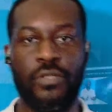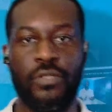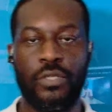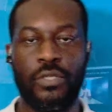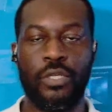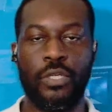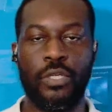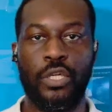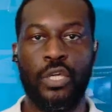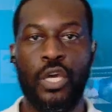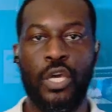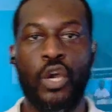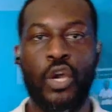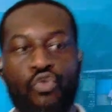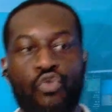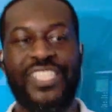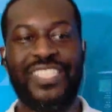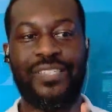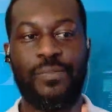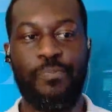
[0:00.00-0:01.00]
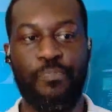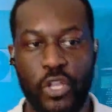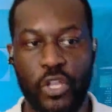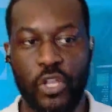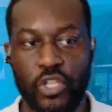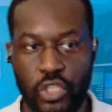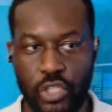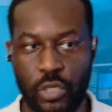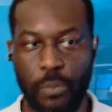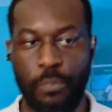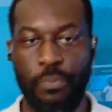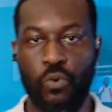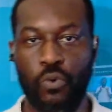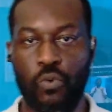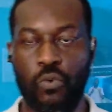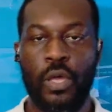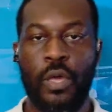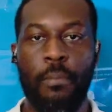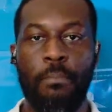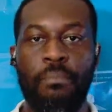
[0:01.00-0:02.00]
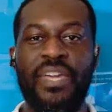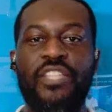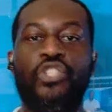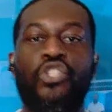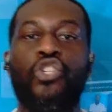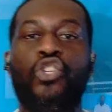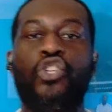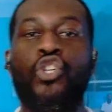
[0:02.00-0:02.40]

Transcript: Responsible means you